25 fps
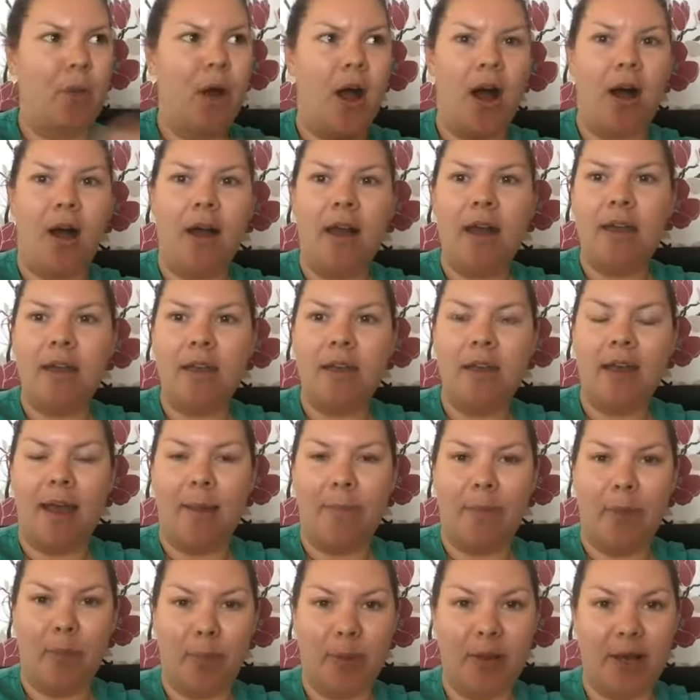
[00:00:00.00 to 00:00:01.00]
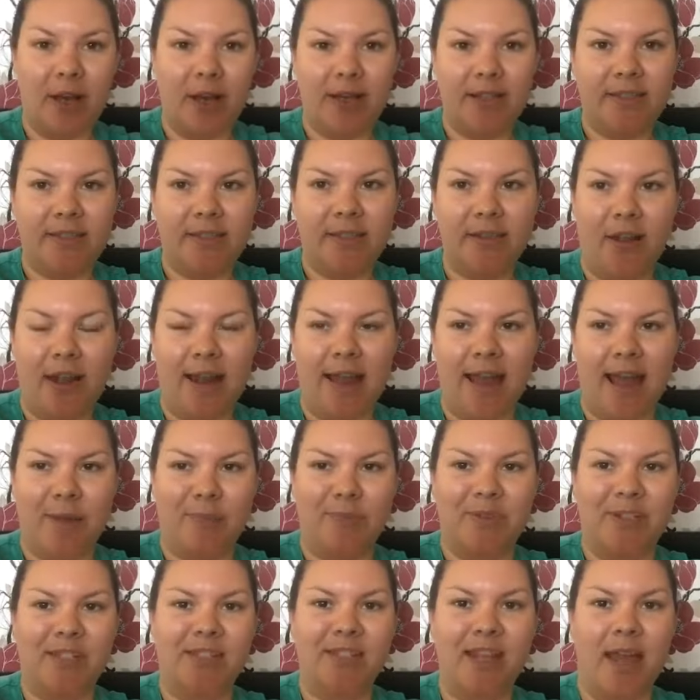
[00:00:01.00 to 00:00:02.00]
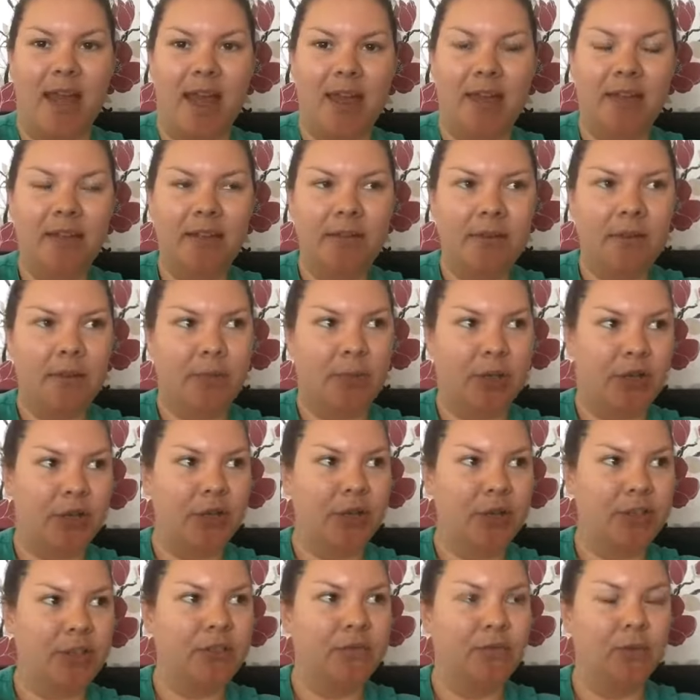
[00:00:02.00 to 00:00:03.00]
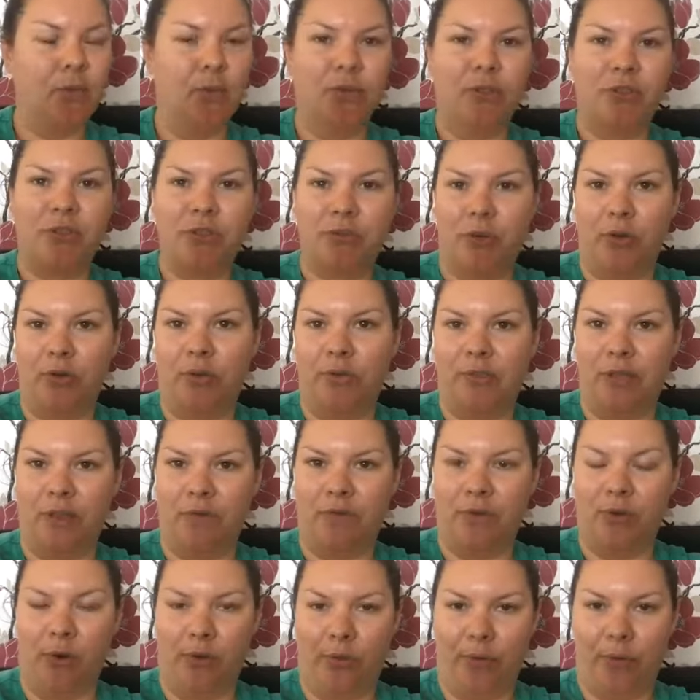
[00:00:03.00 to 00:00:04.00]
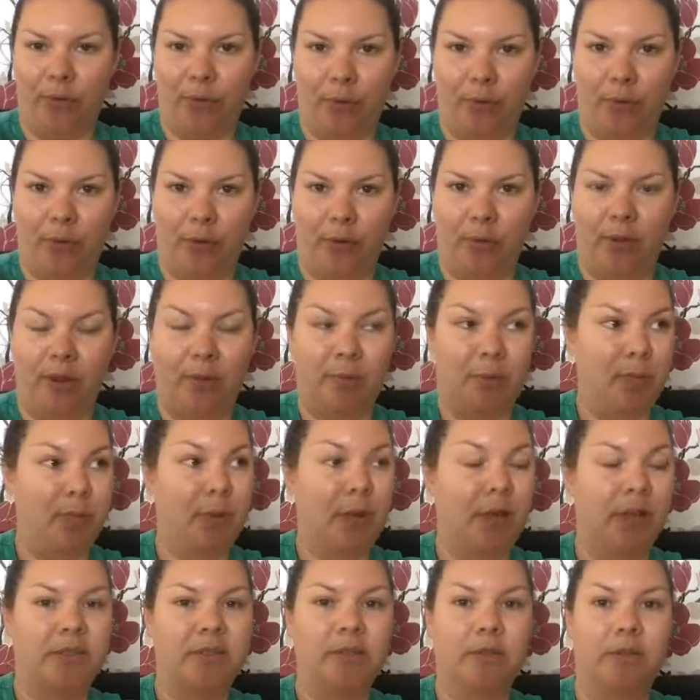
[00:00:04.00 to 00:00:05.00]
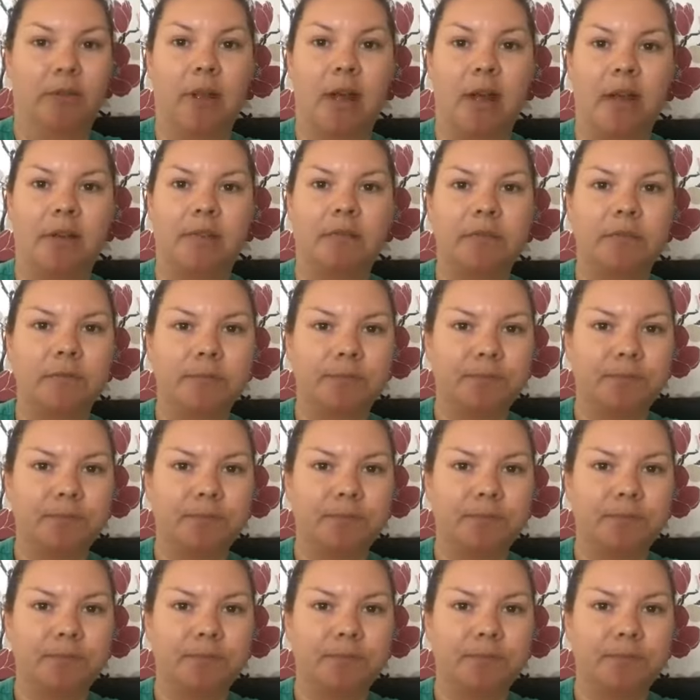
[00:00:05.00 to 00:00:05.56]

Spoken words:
I am the person I am today because of all the struggles I've gone through in my personal life.